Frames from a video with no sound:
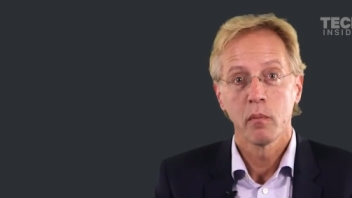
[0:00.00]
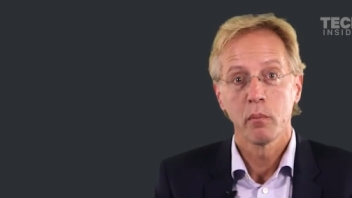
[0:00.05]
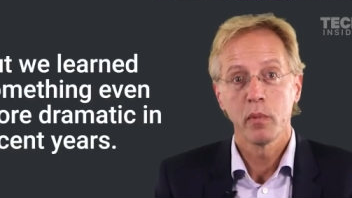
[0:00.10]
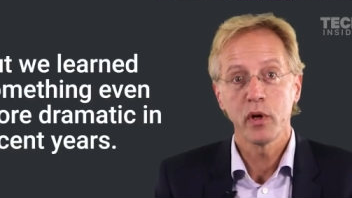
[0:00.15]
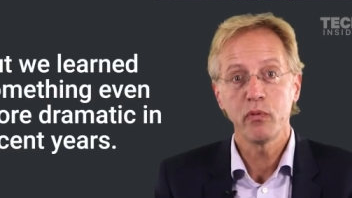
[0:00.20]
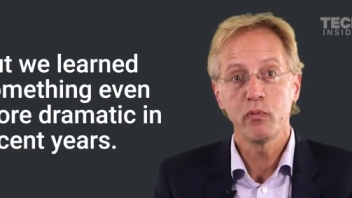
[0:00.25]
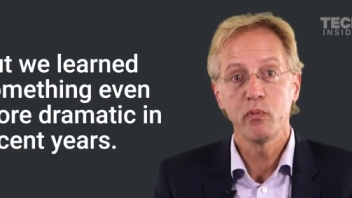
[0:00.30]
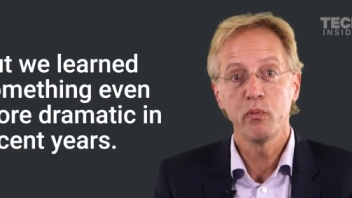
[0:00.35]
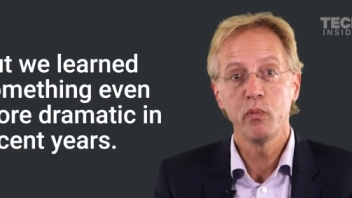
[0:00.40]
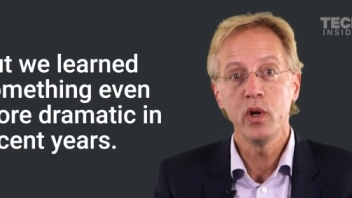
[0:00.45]

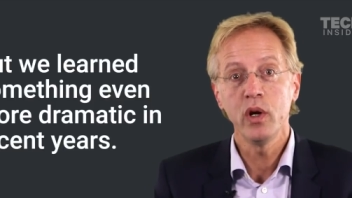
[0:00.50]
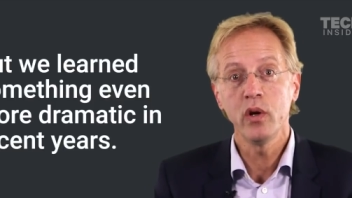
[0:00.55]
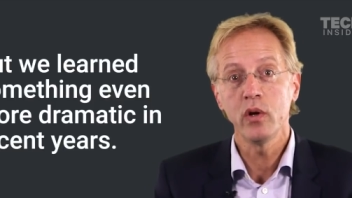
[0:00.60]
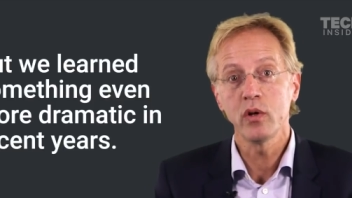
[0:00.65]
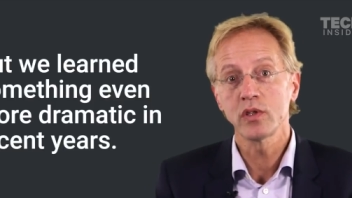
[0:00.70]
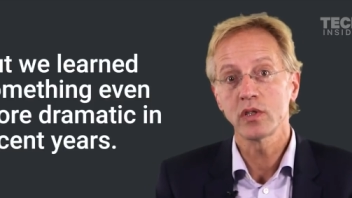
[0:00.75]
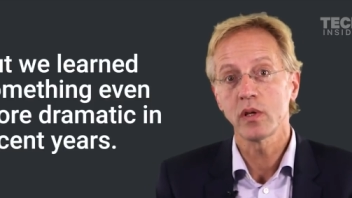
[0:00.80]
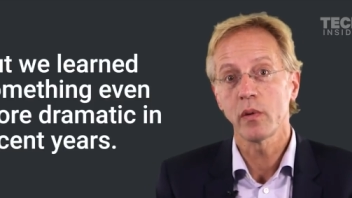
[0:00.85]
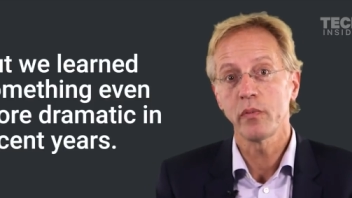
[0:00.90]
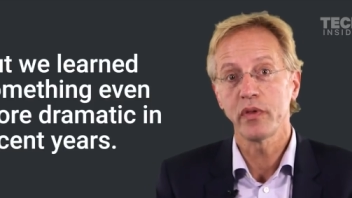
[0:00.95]
But we
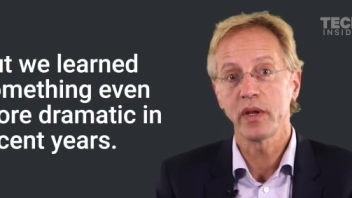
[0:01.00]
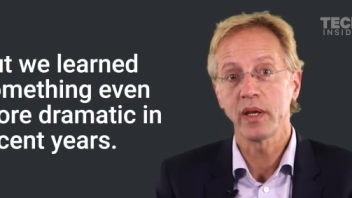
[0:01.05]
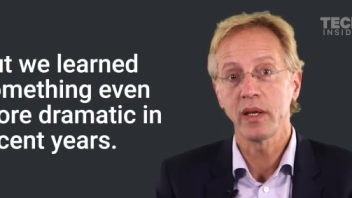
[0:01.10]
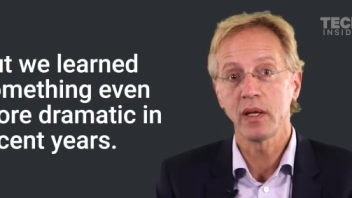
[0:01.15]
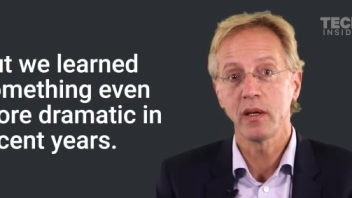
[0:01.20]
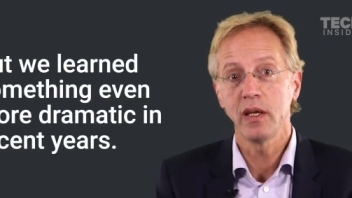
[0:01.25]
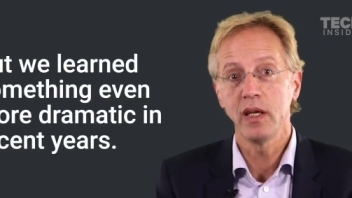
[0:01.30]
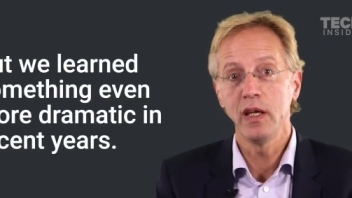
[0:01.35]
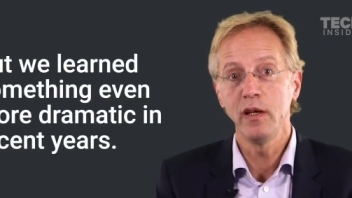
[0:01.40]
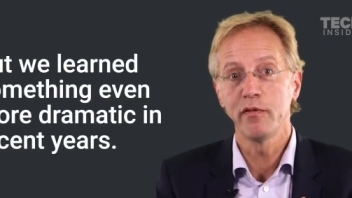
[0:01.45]
learned something
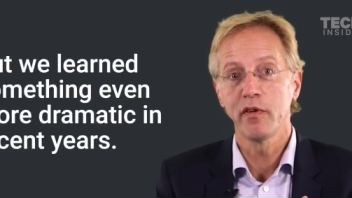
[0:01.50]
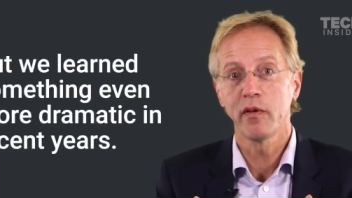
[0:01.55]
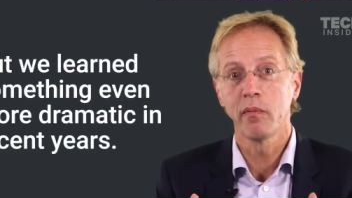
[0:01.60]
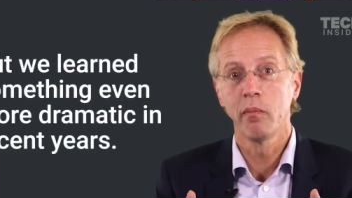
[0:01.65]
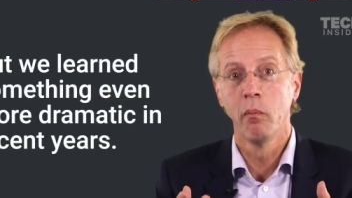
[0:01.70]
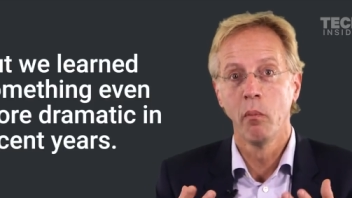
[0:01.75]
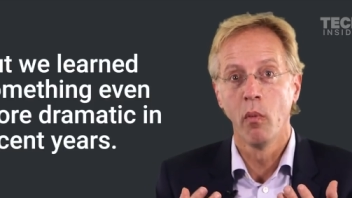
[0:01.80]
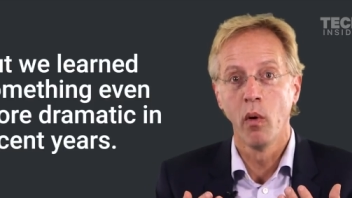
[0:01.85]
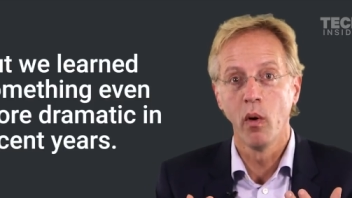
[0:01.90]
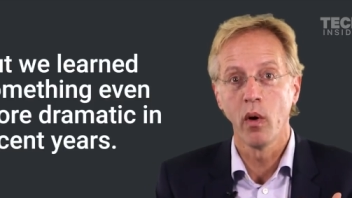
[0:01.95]
even
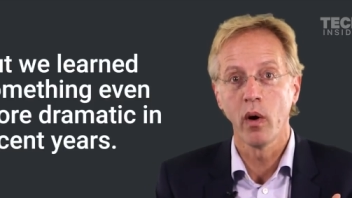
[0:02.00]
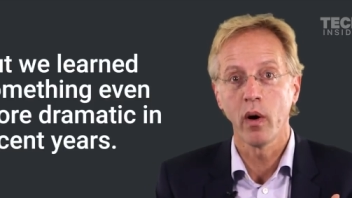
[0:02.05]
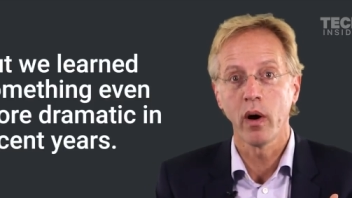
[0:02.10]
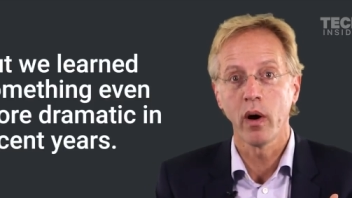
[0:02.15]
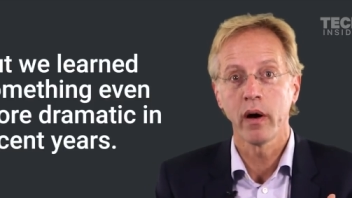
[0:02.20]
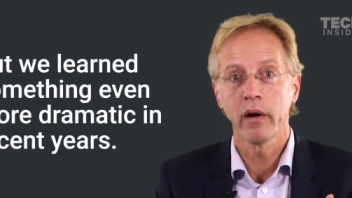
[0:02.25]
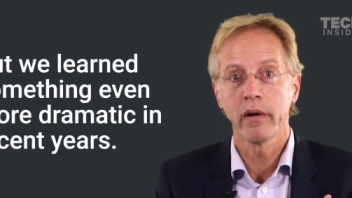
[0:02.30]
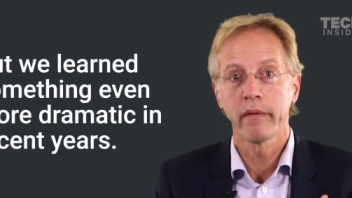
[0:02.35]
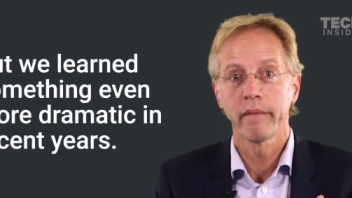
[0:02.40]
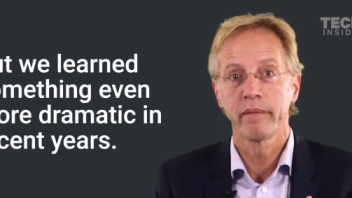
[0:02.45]

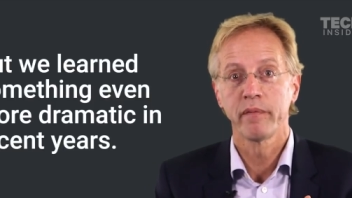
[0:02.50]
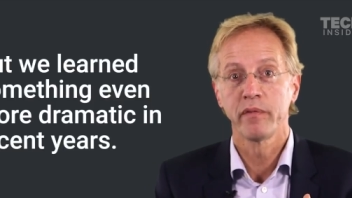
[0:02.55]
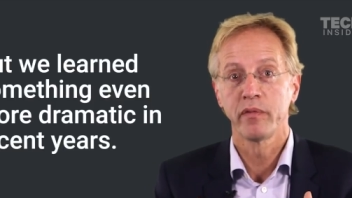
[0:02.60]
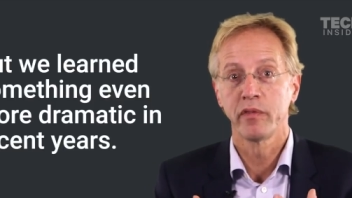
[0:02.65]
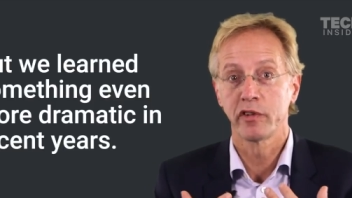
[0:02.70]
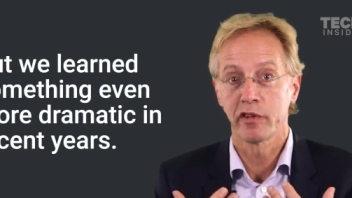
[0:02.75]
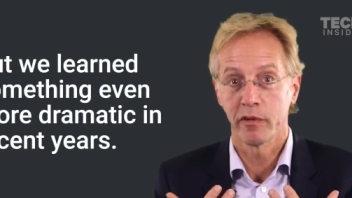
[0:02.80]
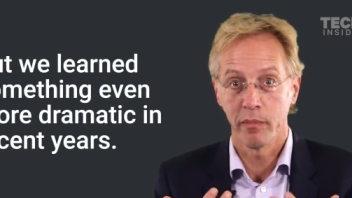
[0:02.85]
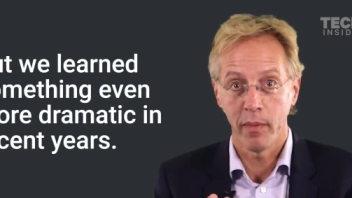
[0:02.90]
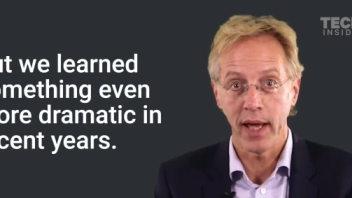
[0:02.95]
more
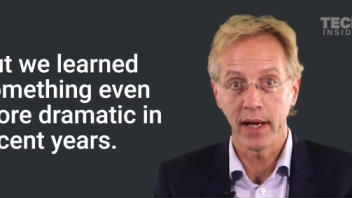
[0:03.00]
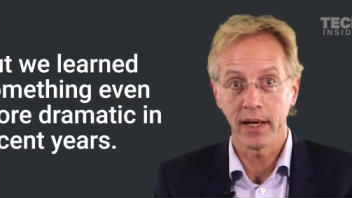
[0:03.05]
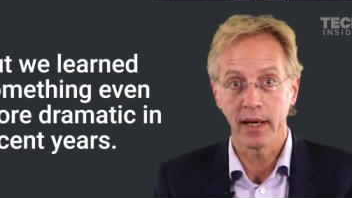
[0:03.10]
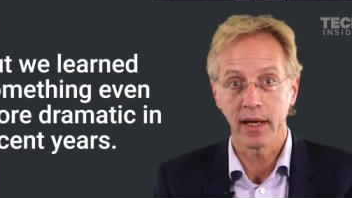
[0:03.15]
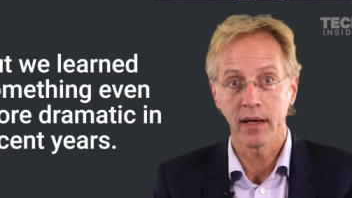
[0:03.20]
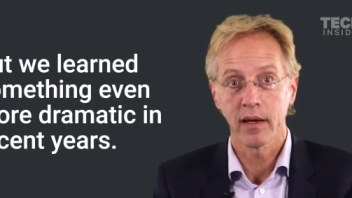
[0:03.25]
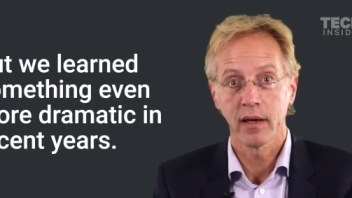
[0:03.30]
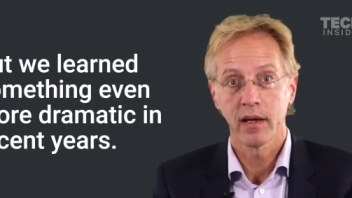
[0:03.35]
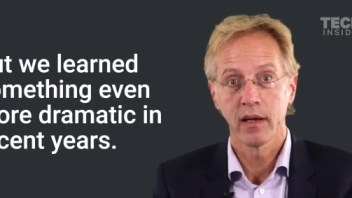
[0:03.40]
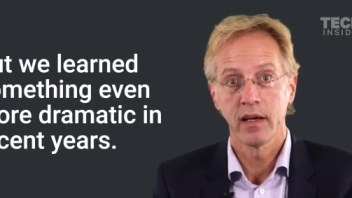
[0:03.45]

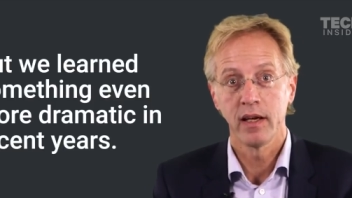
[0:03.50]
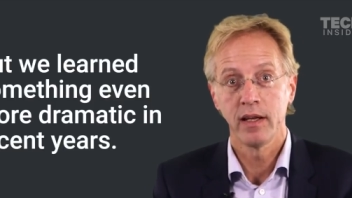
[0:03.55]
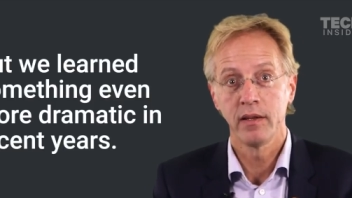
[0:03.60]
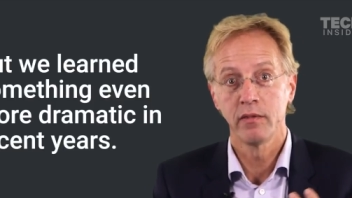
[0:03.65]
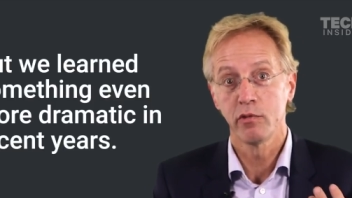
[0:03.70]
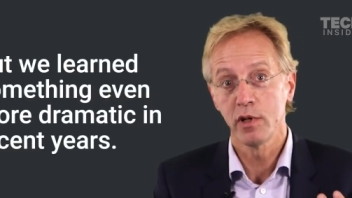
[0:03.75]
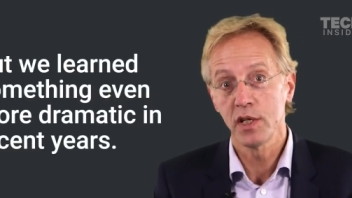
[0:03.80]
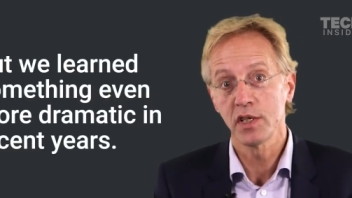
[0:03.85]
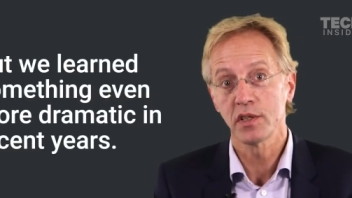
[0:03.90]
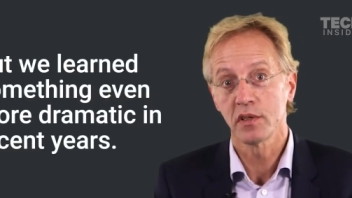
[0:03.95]
dramatic
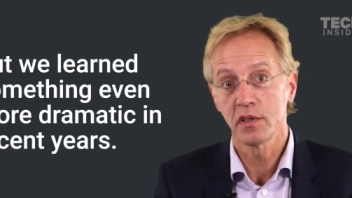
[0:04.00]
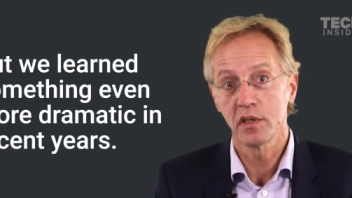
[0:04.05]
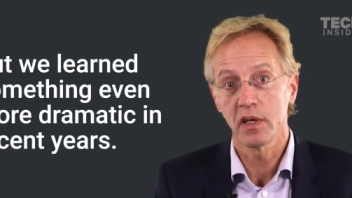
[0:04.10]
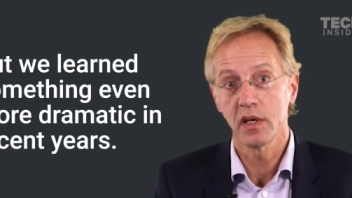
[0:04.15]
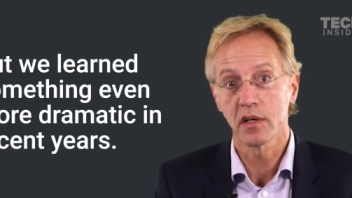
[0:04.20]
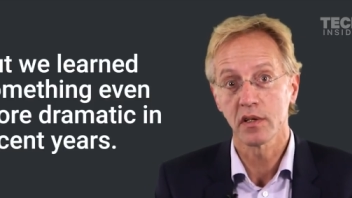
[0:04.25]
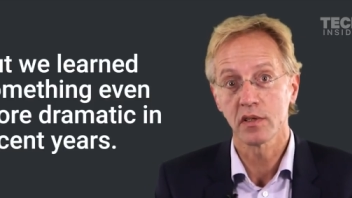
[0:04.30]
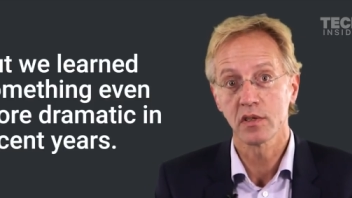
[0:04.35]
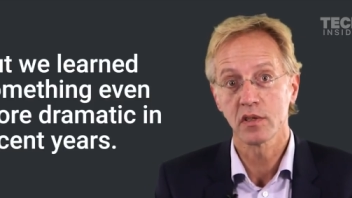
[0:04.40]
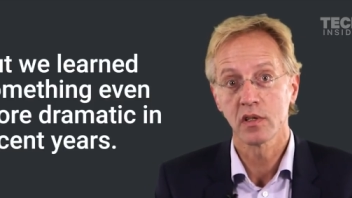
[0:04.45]
in recent
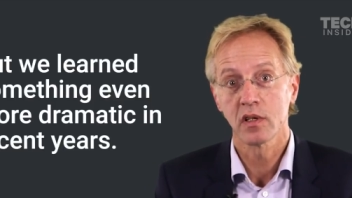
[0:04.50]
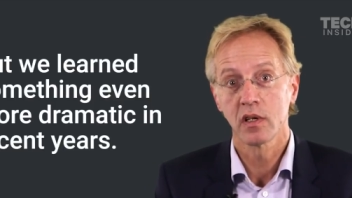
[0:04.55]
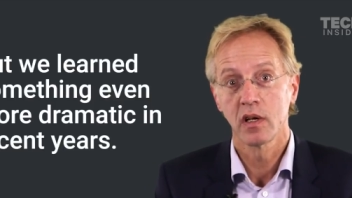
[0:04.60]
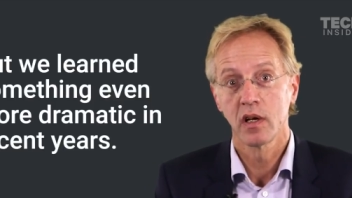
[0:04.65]
years.